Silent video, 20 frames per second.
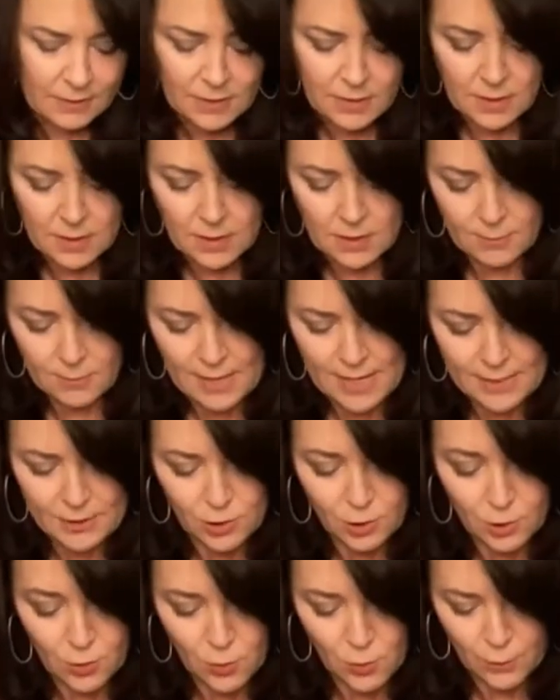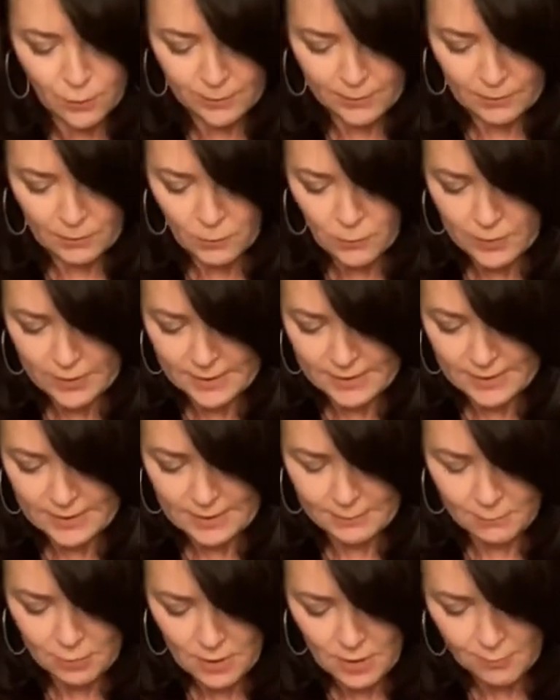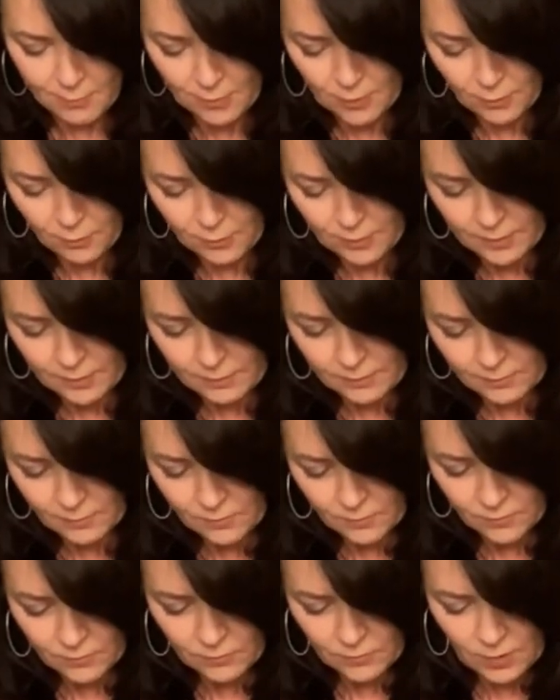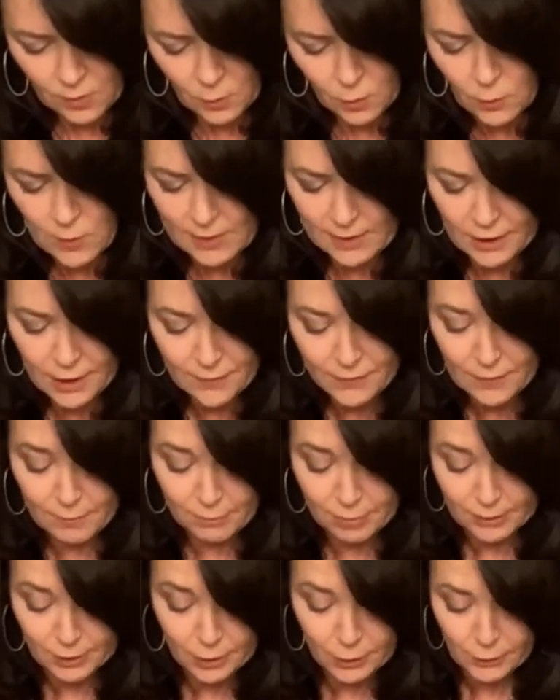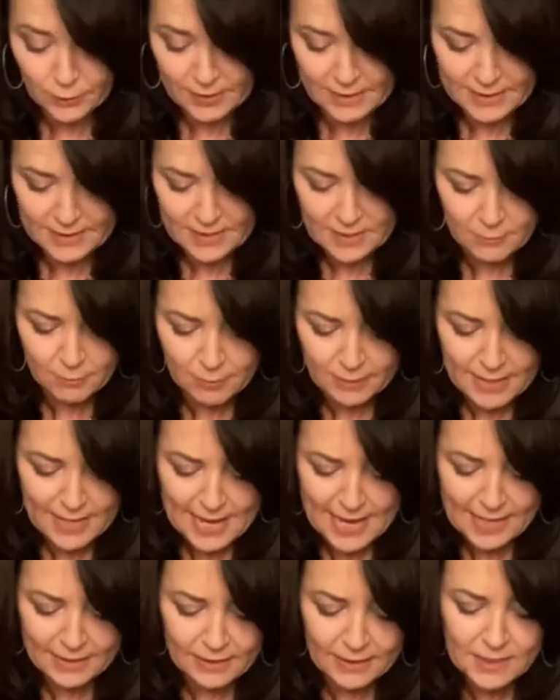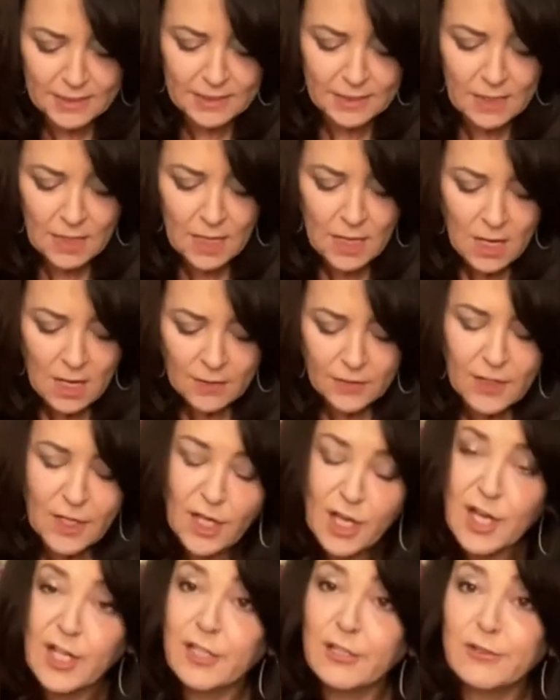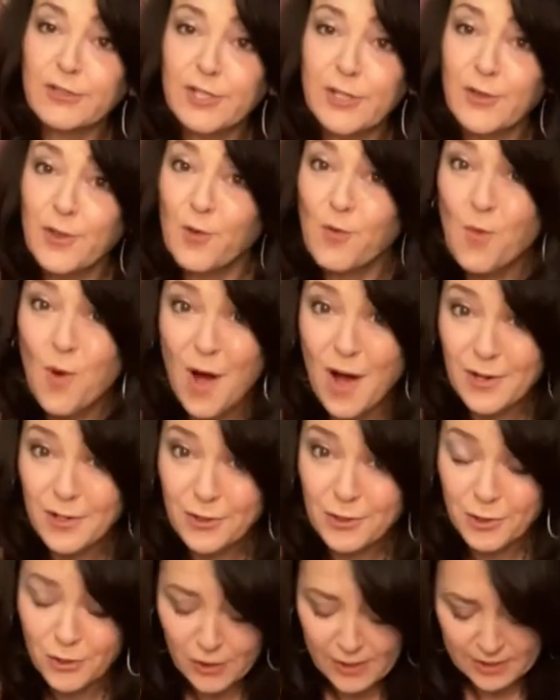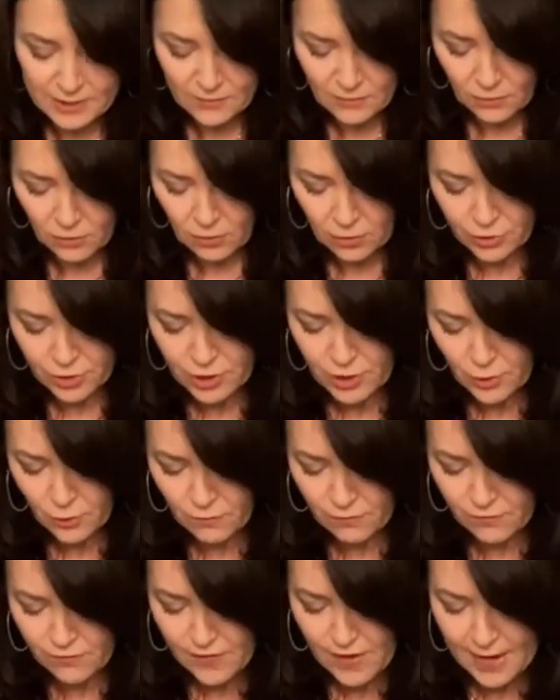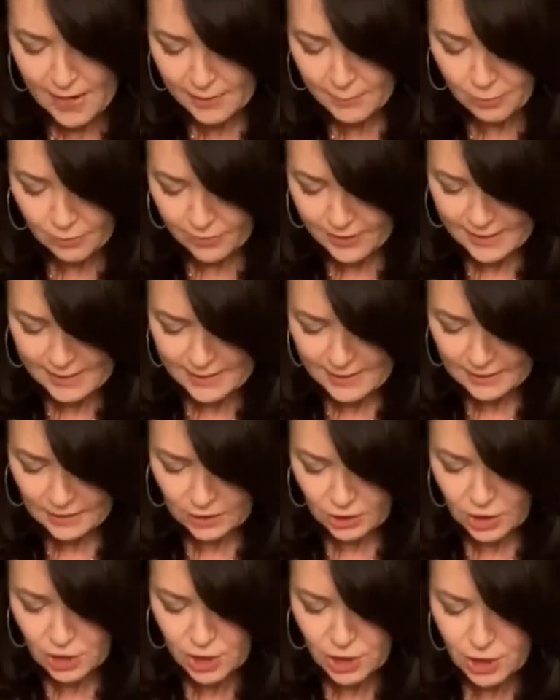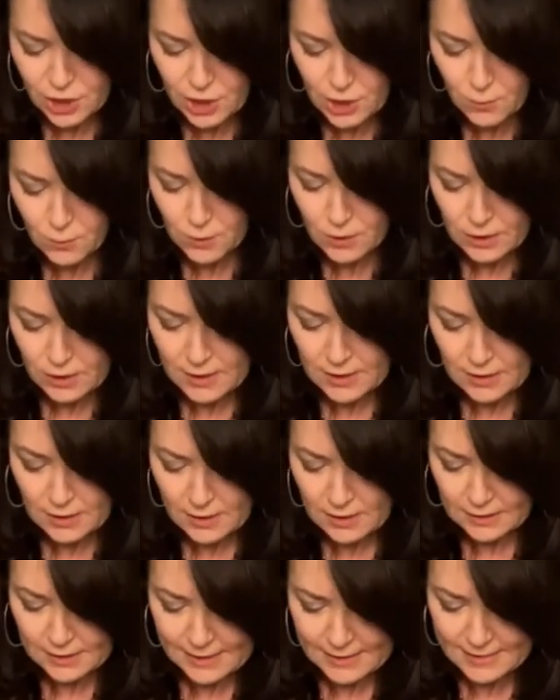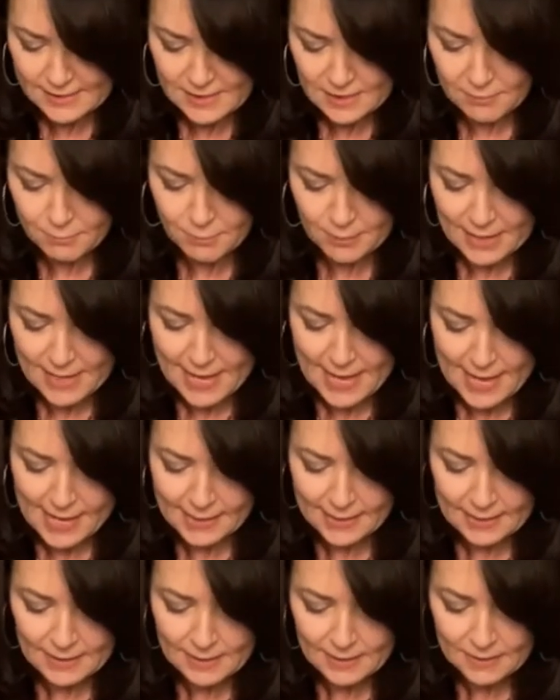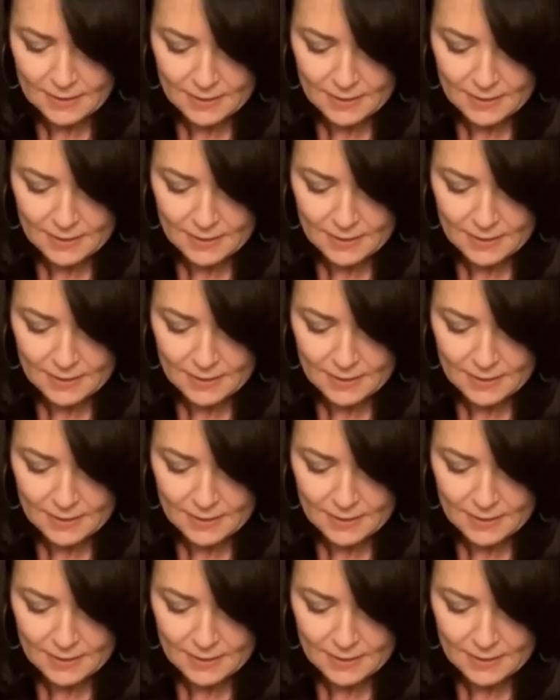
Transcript: The um, Astoria one did pop open. Ooh, I love the blue against the black. These, the colors on the Wander Transfer are so vibrant. It looks so good against black.